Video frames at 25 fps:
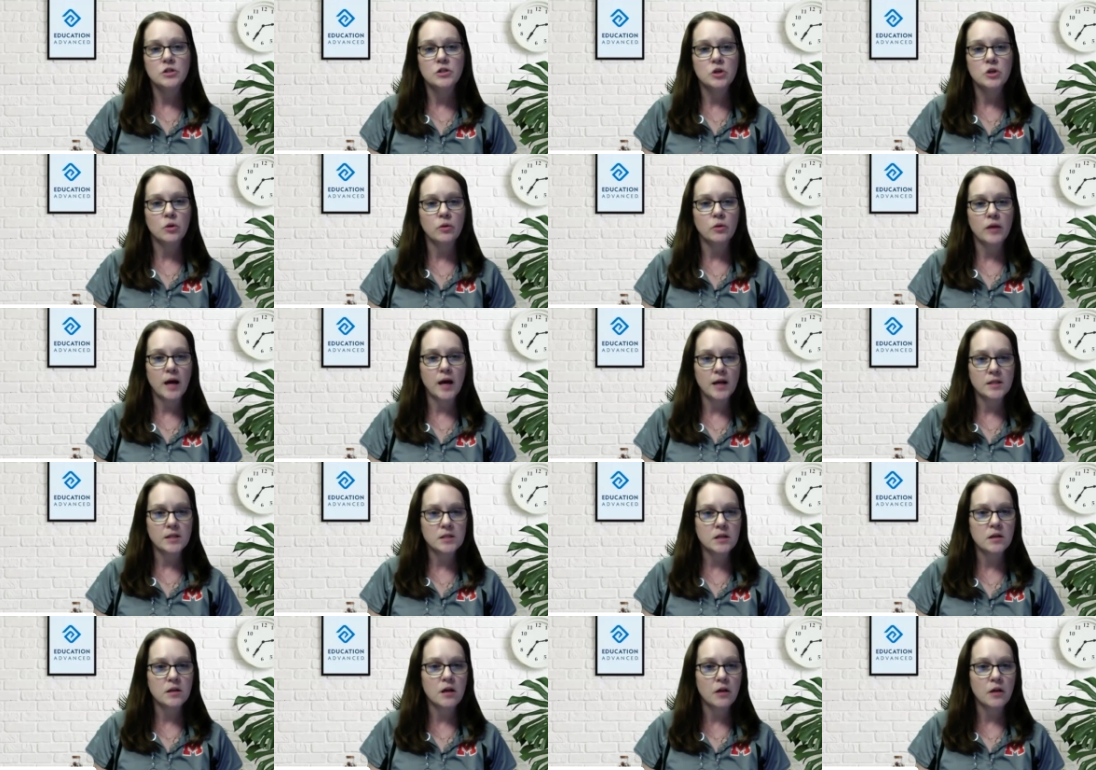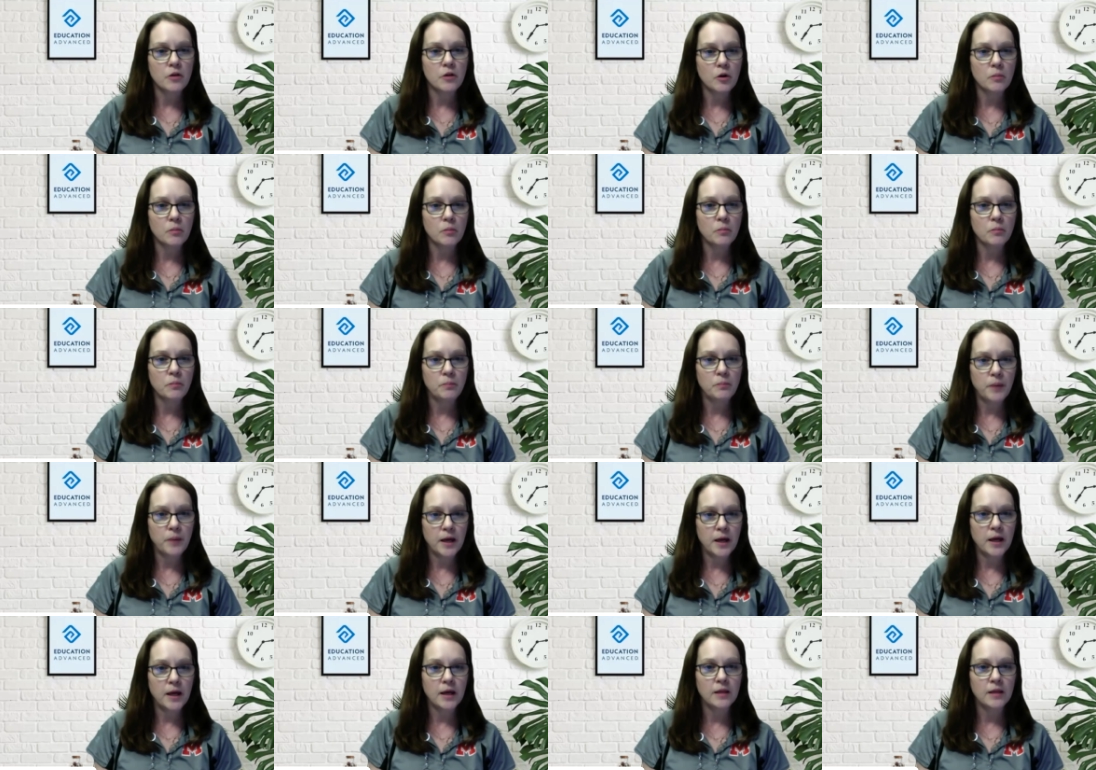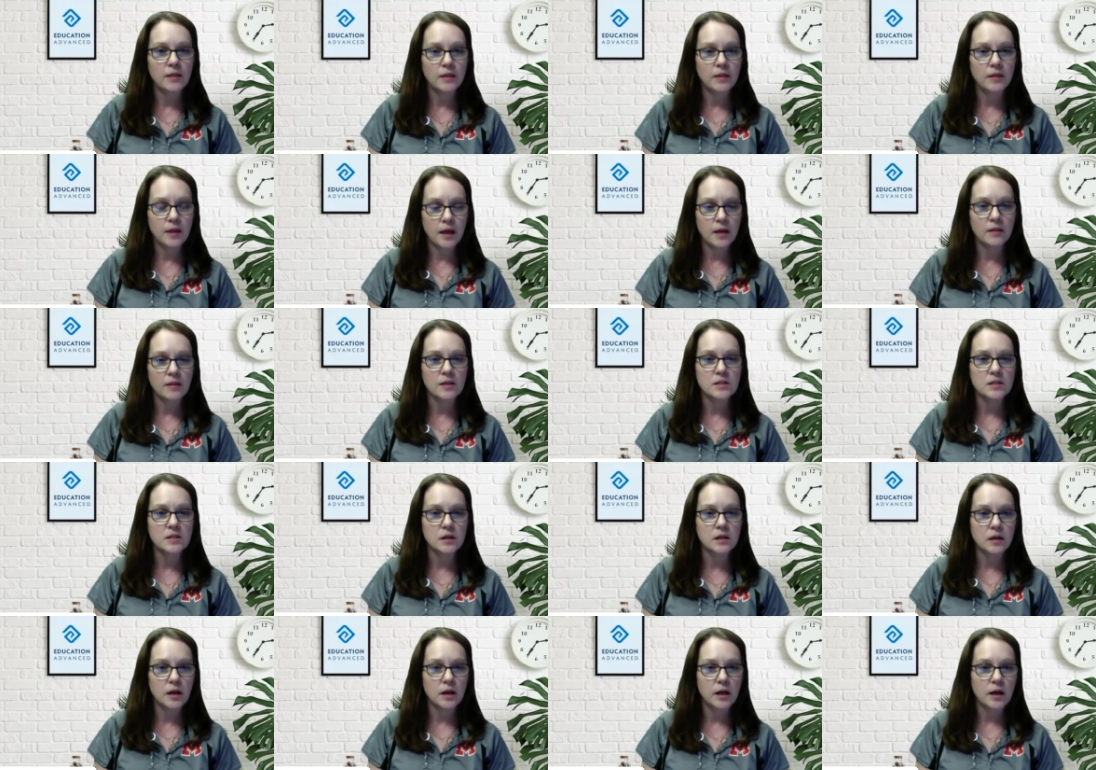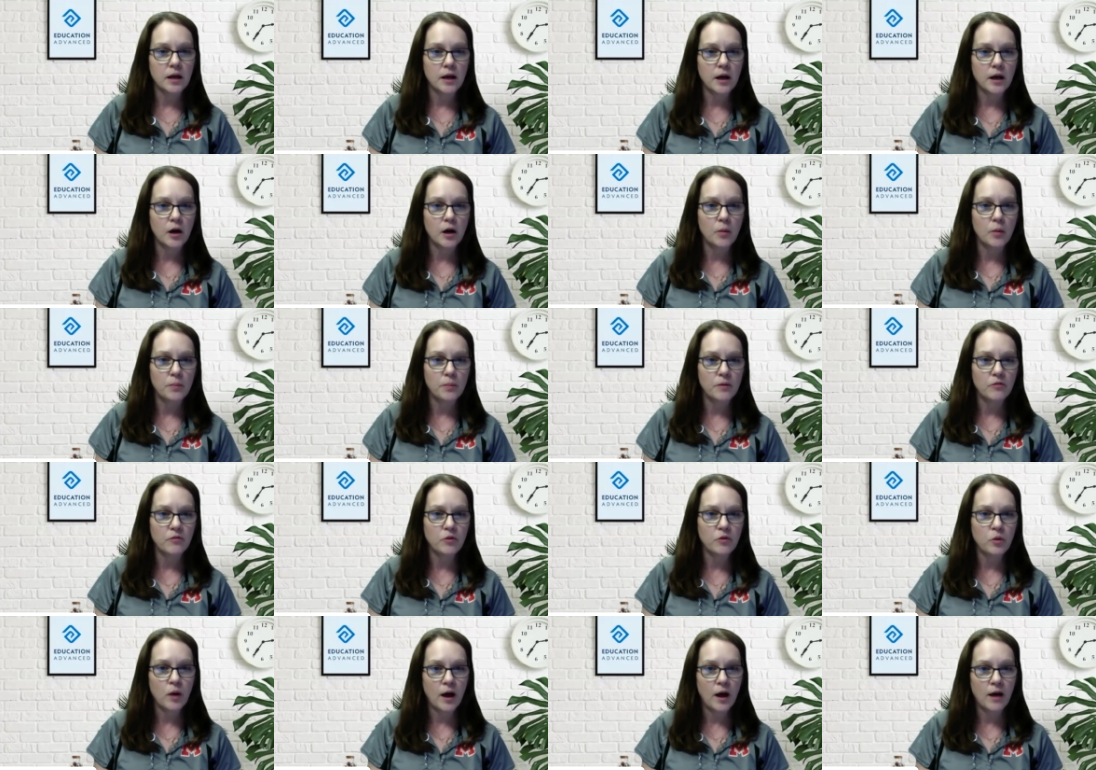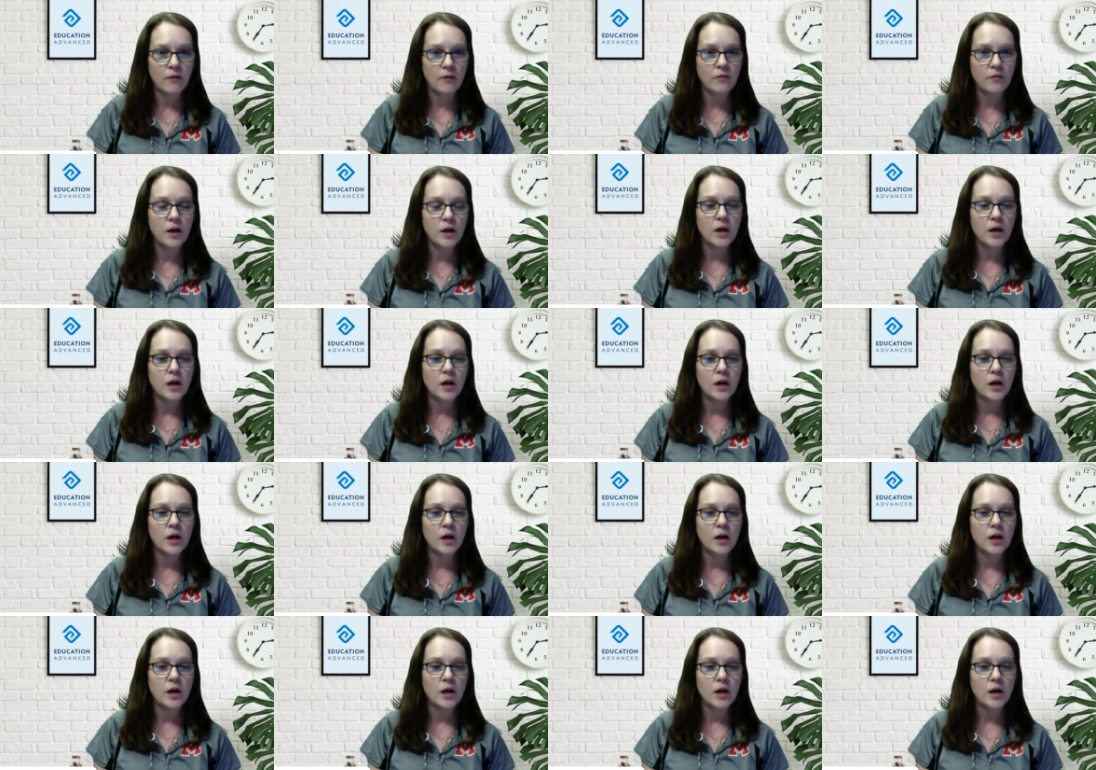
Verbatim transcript: So that's another big thing that's going to help if you have